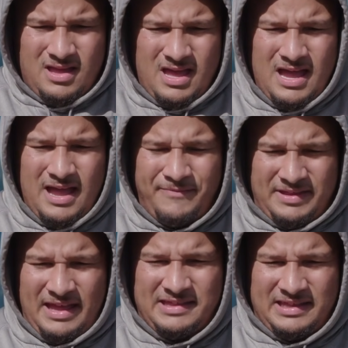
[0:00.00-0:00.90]
uh, I,
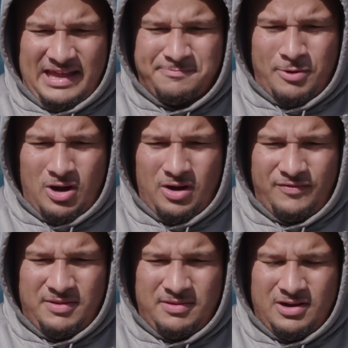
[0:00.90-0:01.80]
mean, I think that's part of
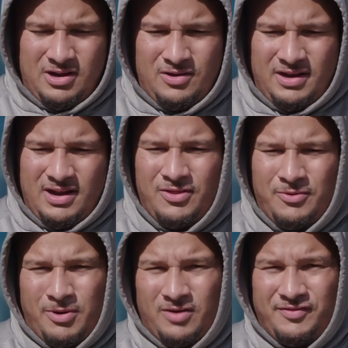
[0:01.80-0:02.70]
it, you know, and another
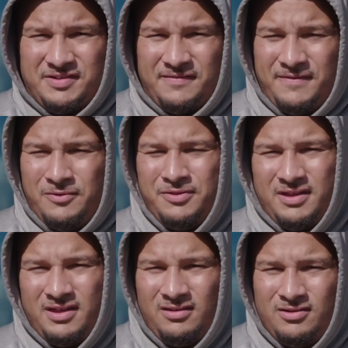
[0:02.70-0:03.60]
part of it's a feel
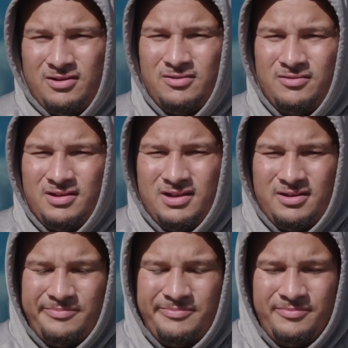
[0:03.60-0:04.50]
thing, you know.
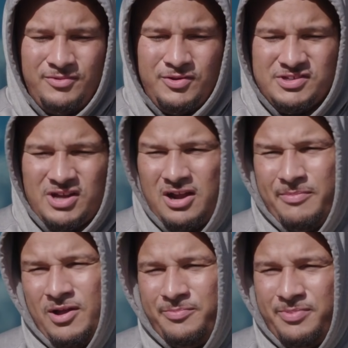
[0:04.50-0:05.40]
Um, you can talk
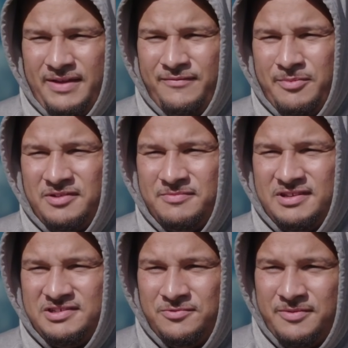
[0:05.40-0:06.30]
about playing football as
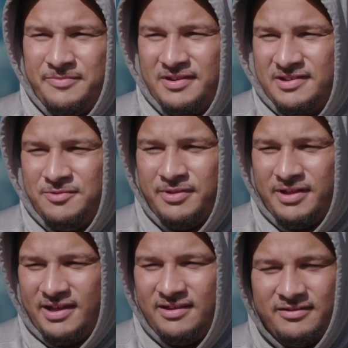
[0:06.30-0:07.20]
much as you want, but until you
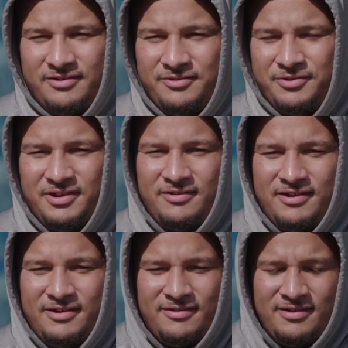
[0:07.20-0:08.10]
play it, you know, you really don't
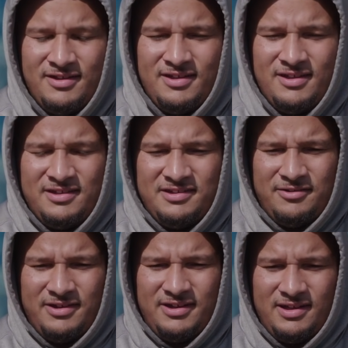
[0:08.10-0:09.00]
know.
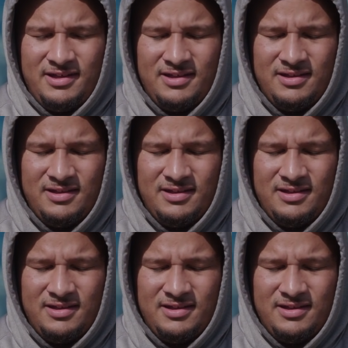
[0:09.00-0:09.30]
So uh,